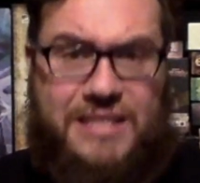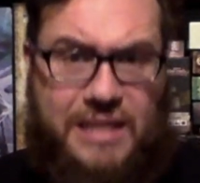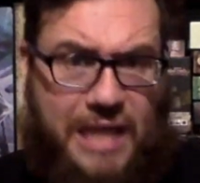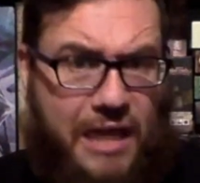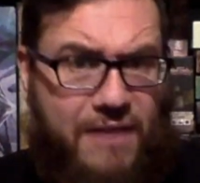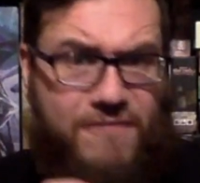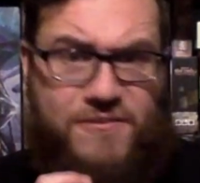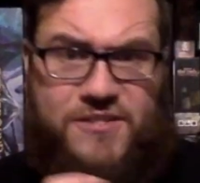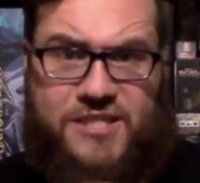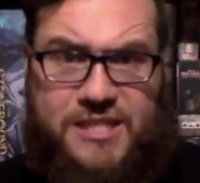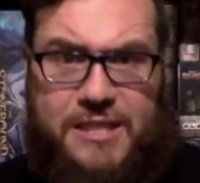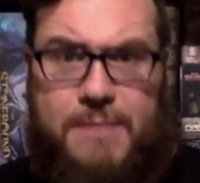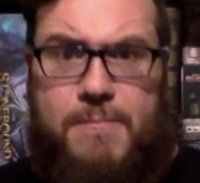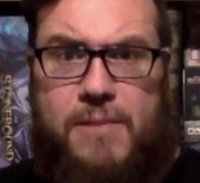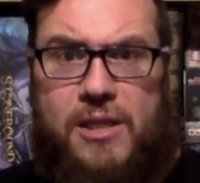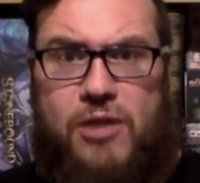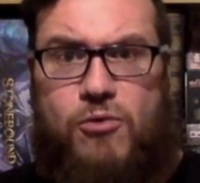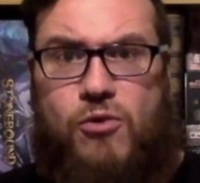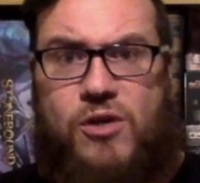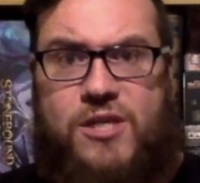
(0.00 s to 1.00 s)
kind of
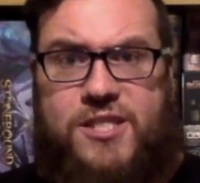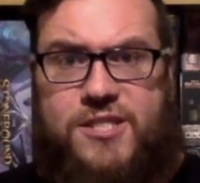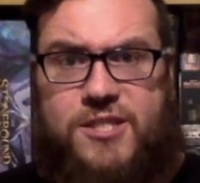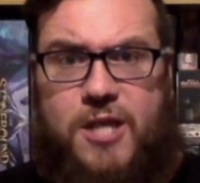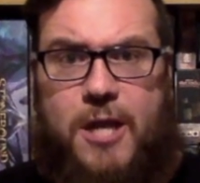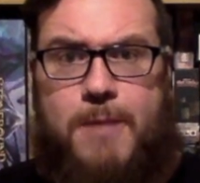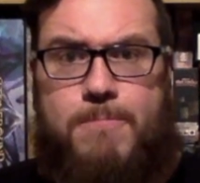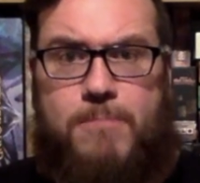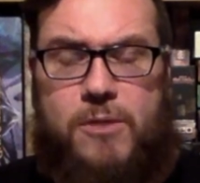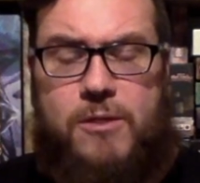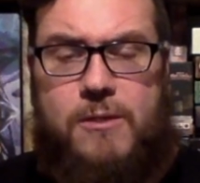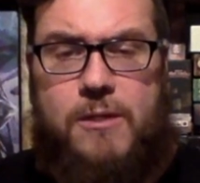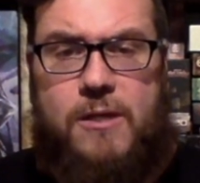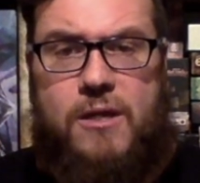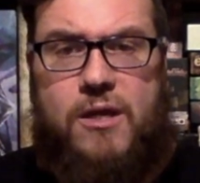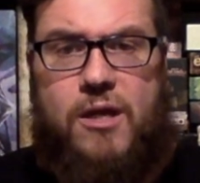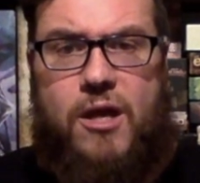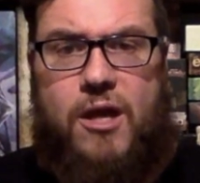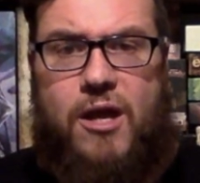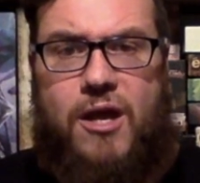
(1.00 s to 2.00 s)
similar excitement
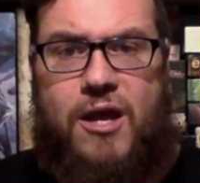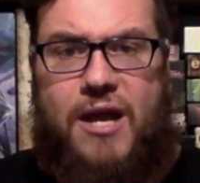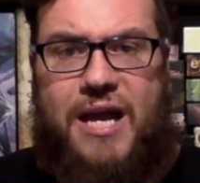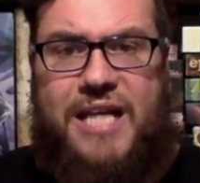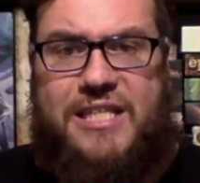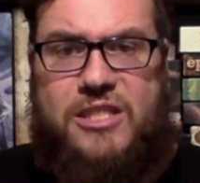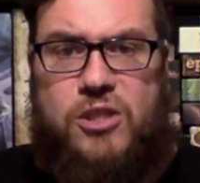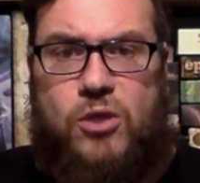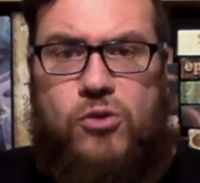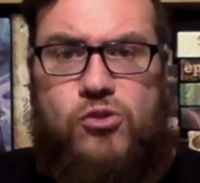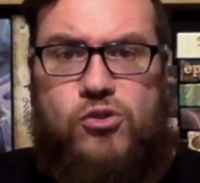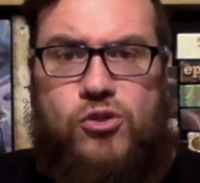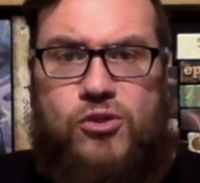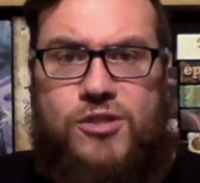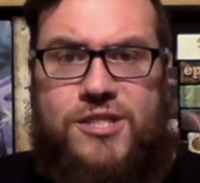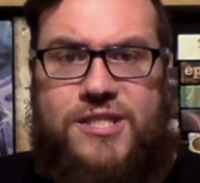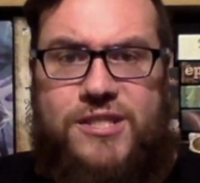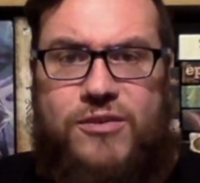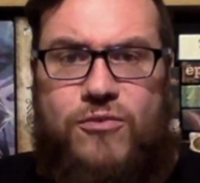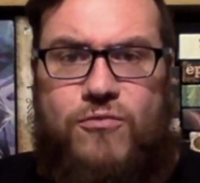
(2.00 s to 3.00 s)
as Long John
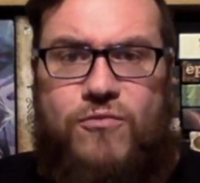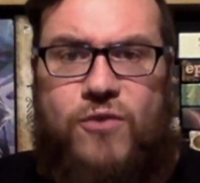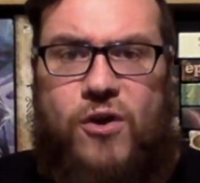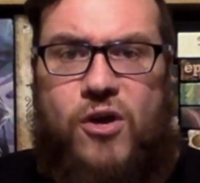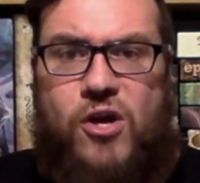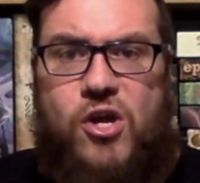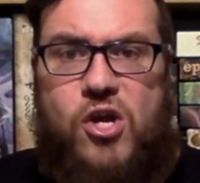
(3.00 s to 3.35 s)
Silver.